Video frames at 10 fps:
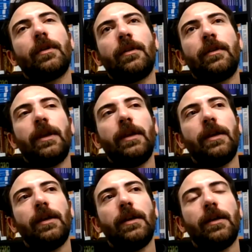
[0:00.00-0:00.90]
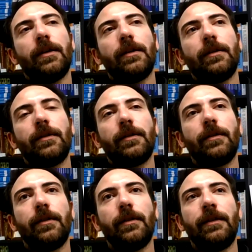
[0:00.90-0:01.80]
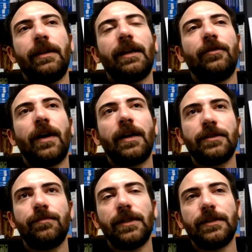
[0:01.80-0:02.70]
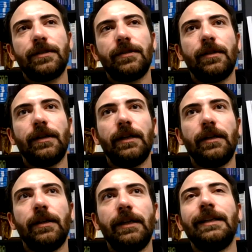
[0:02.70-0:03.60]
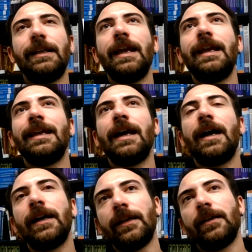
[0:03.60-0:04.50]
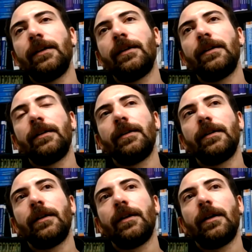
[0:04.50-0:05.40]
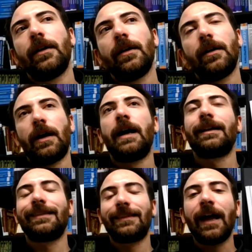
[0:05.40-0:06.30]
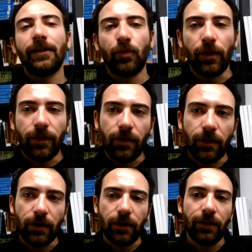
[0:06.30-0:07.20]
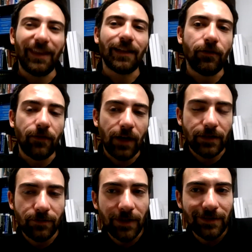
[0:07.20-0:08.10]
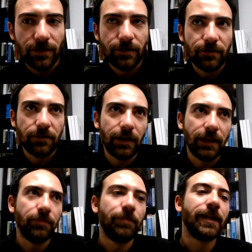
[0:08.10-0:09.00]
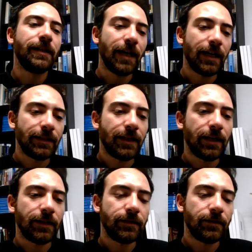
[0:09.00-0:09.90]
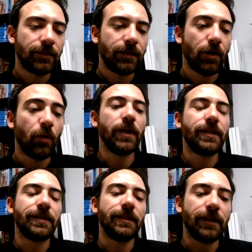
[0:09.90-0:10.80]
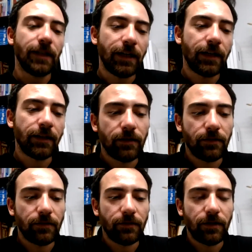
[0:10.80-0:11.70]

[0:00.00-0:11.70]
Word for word: the the advancements in AI are tied with uh, the advancements in big data, which in turn